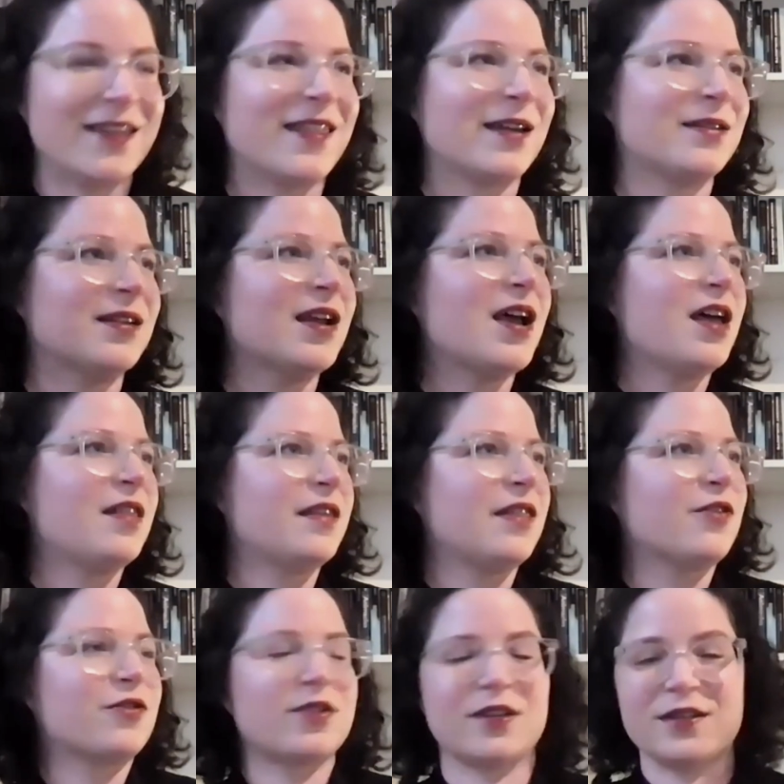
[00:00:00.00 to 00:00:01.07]
And then
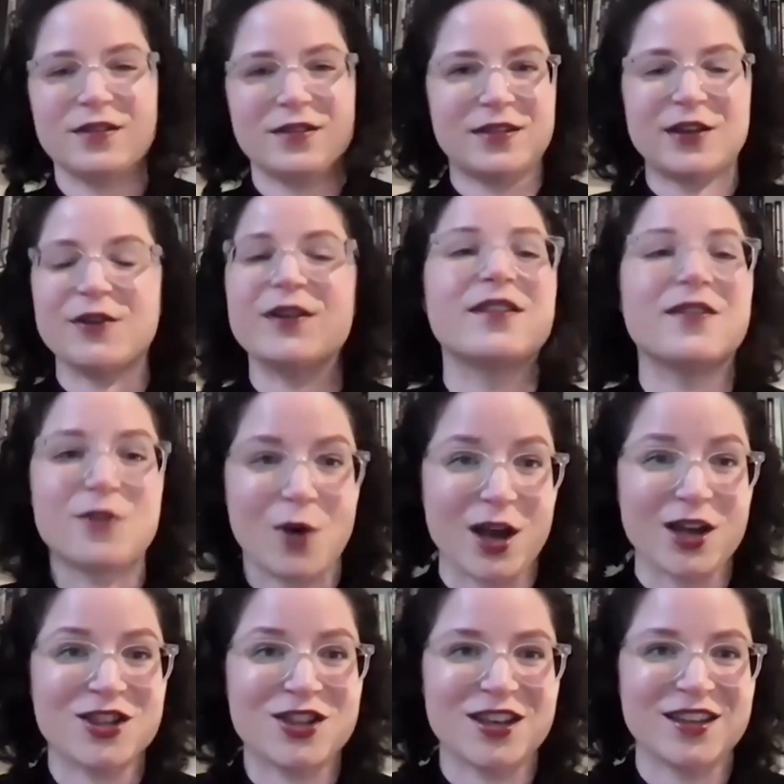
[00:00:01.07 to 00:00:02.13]
there's a series of
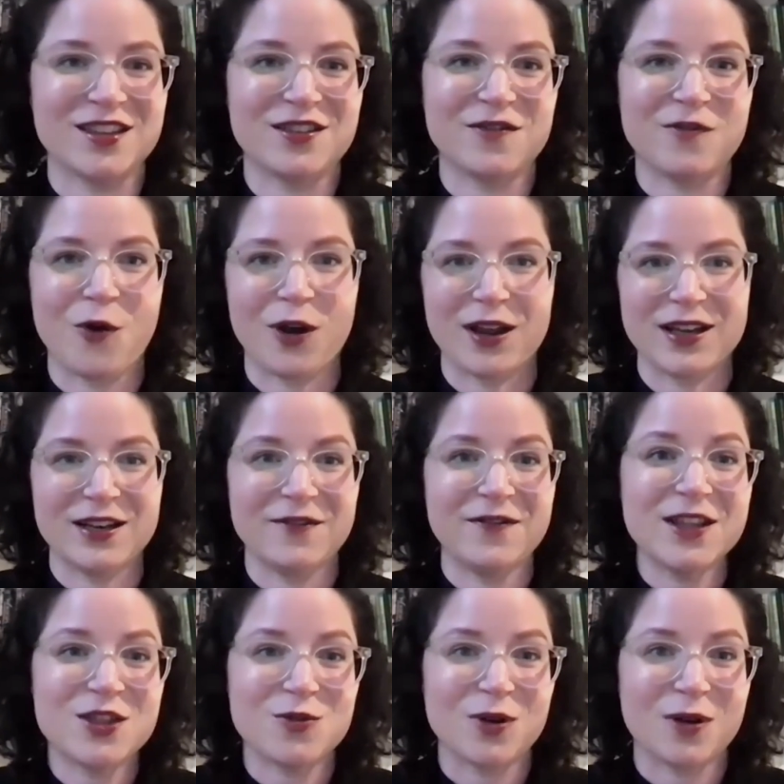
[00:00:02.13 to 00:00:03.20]
questions for
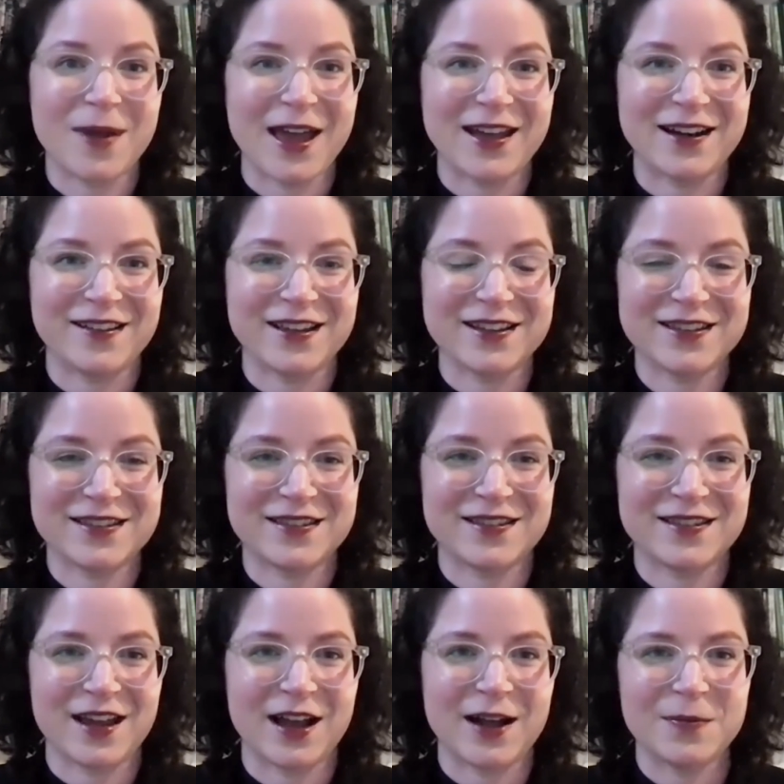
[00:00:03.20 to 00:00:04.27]
individual
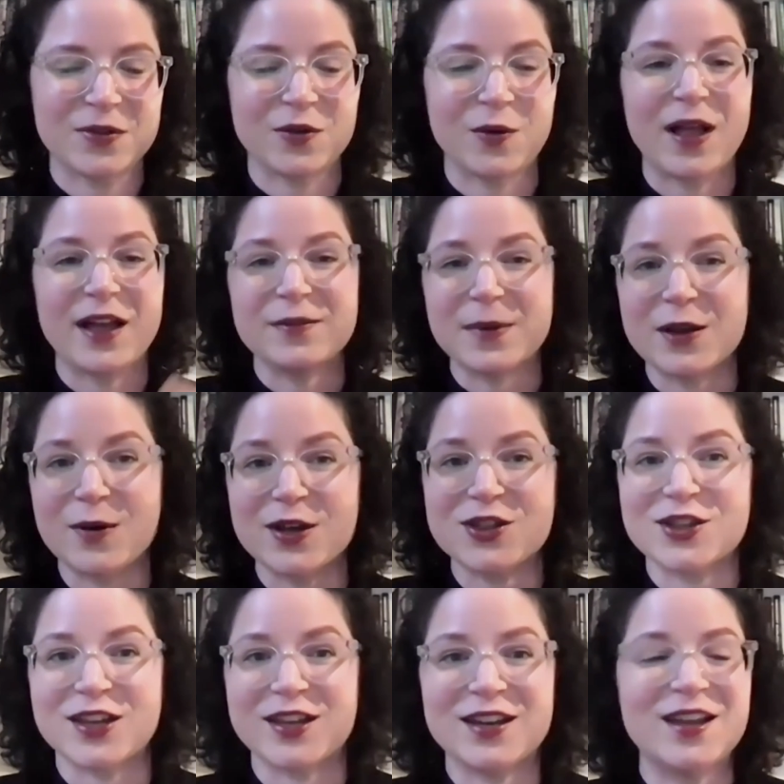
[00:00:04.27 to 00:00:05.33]
panelists. So I'll ask my
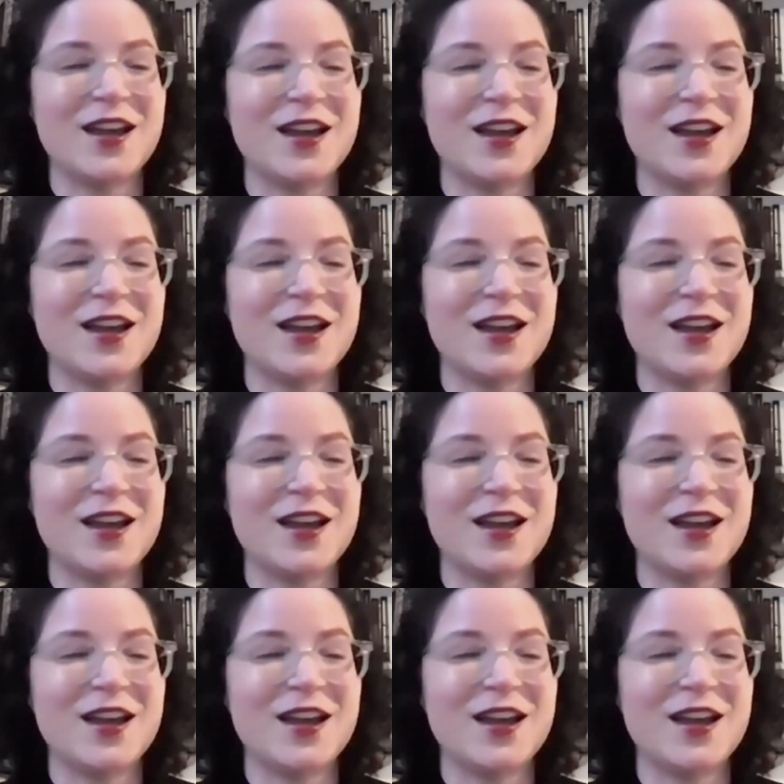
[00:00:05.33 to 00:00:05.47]
question,